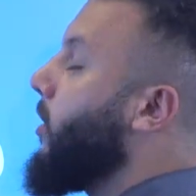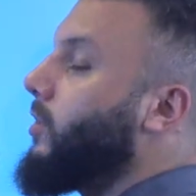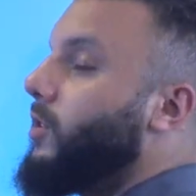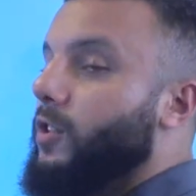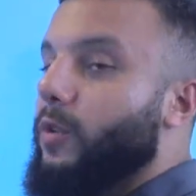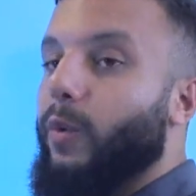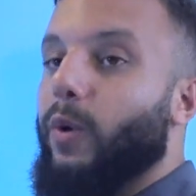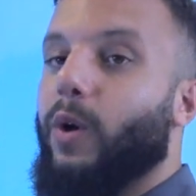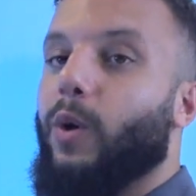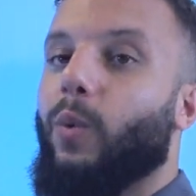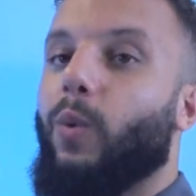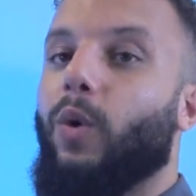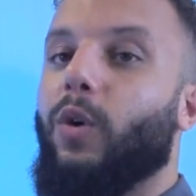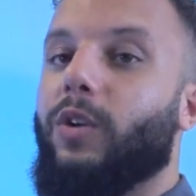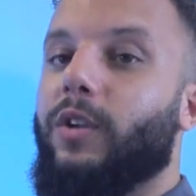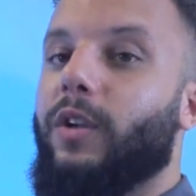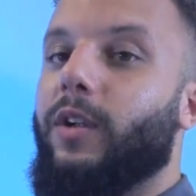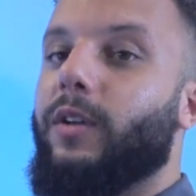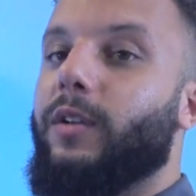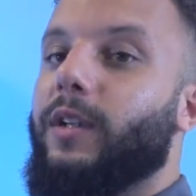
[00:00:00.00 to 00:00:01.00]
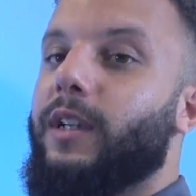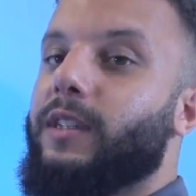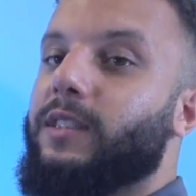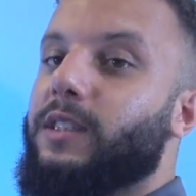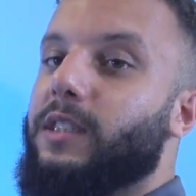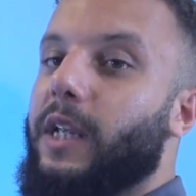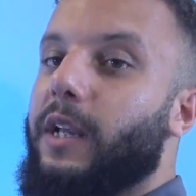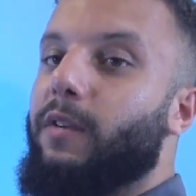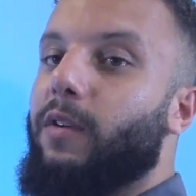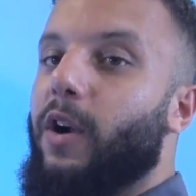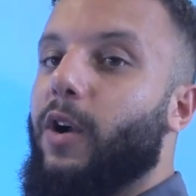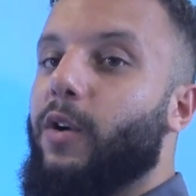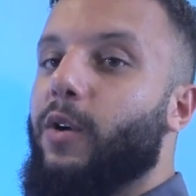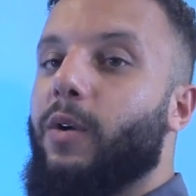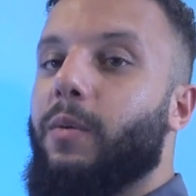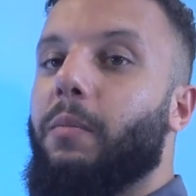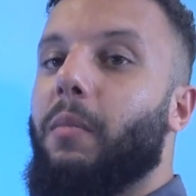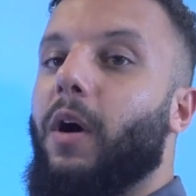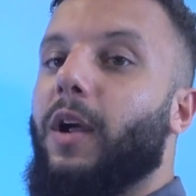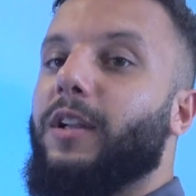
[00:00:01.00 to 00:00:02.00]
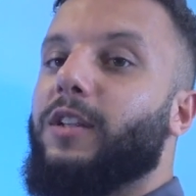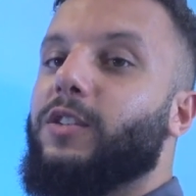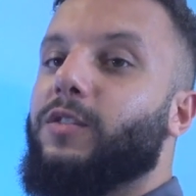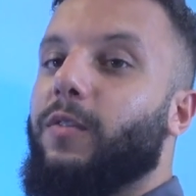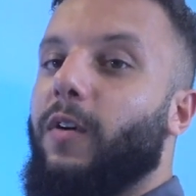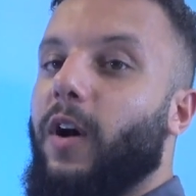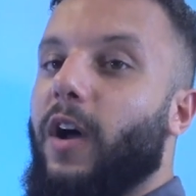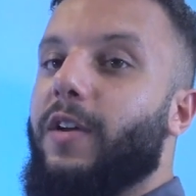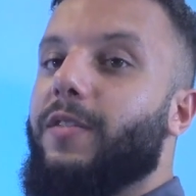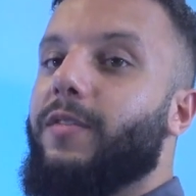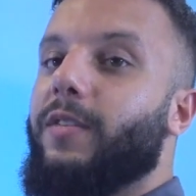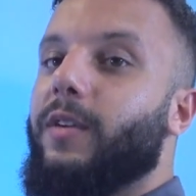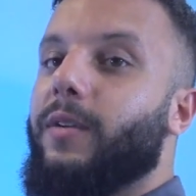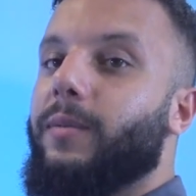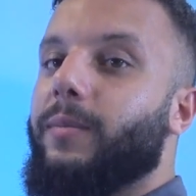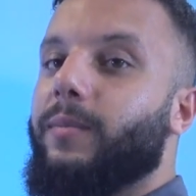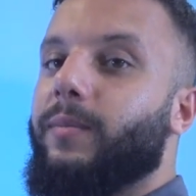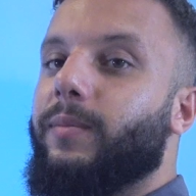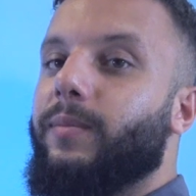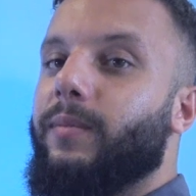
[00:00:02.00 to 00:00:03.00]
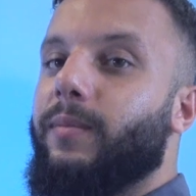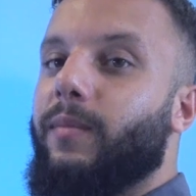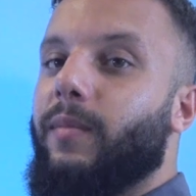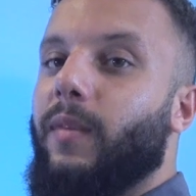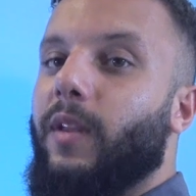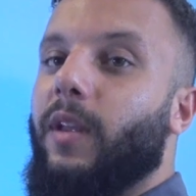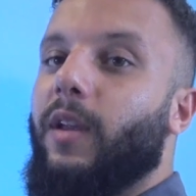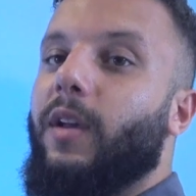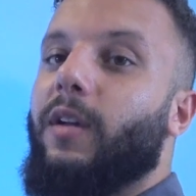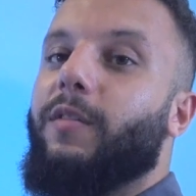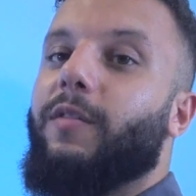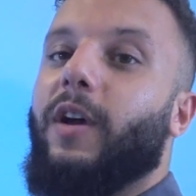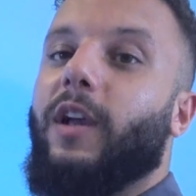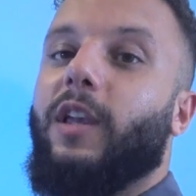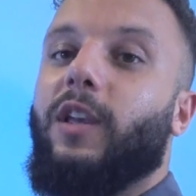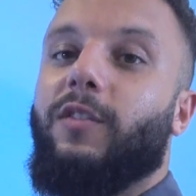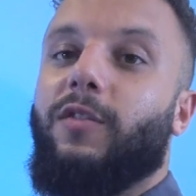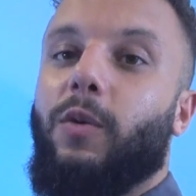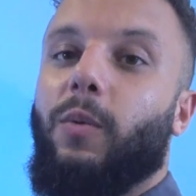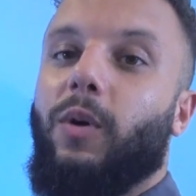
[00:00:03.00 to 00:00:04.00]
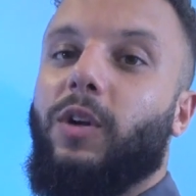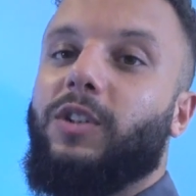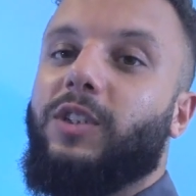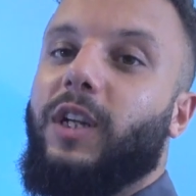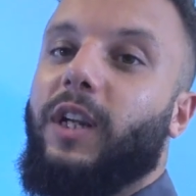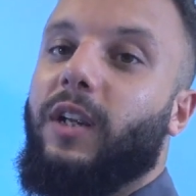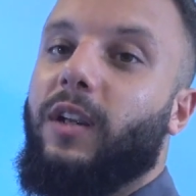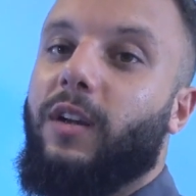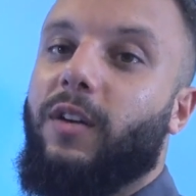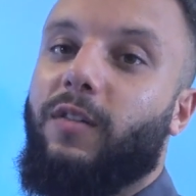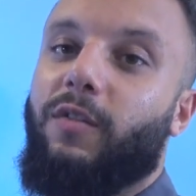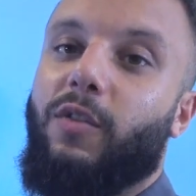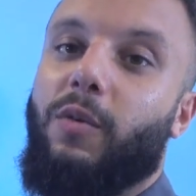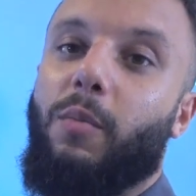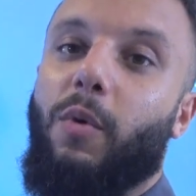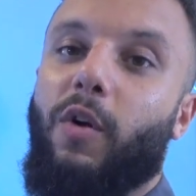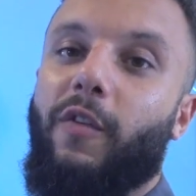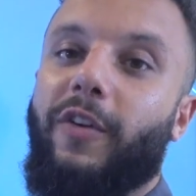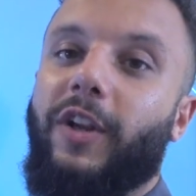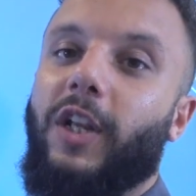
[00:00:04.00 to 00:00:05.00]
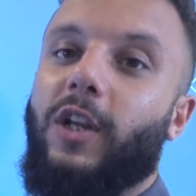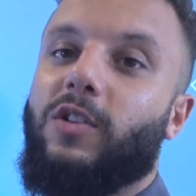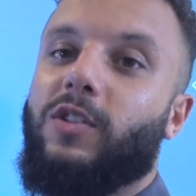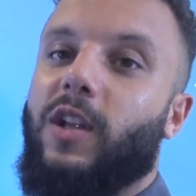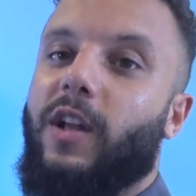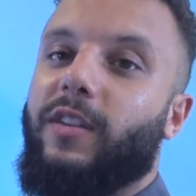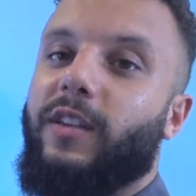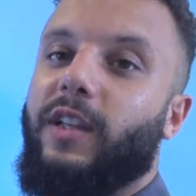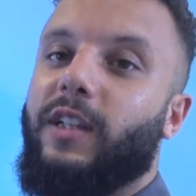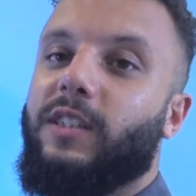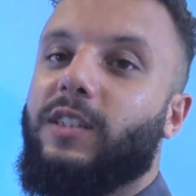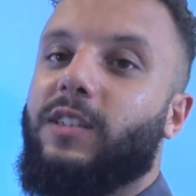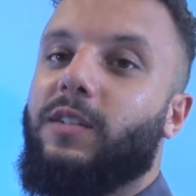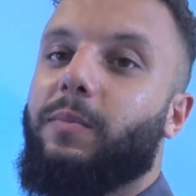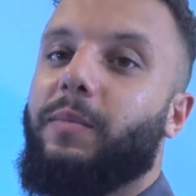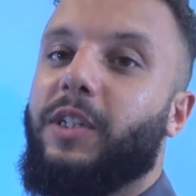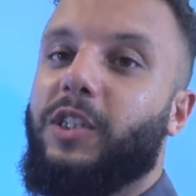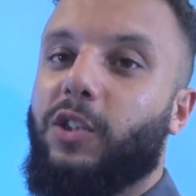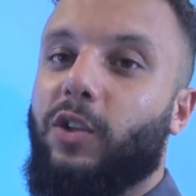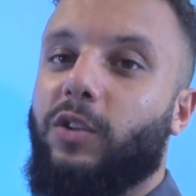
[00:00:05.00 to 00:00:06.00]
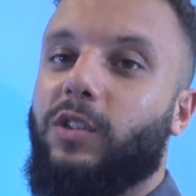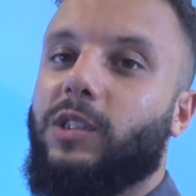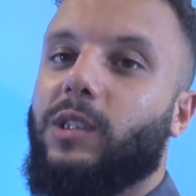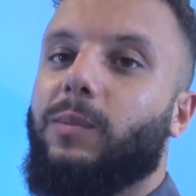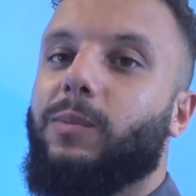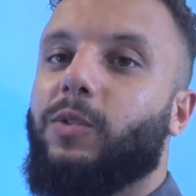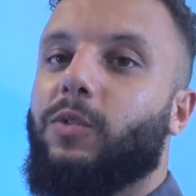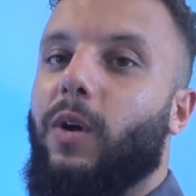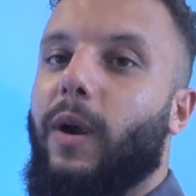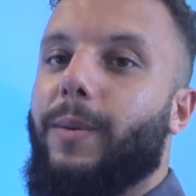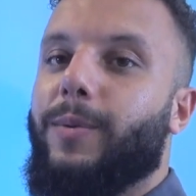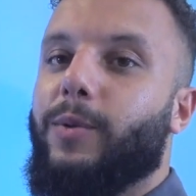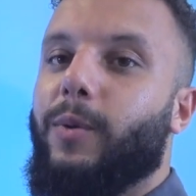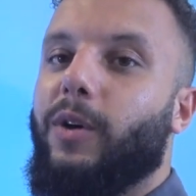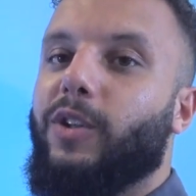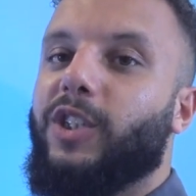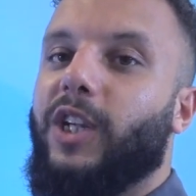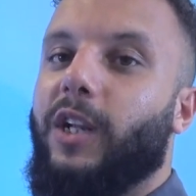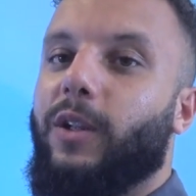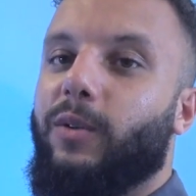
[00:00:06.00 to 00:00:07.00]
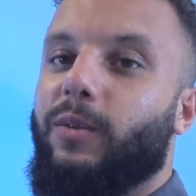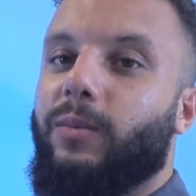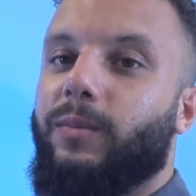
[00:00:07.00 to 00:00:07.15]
So a coordinate is 0, minus 5. Thank you for watching. For more videos like this, be sure to subscribe to our channel.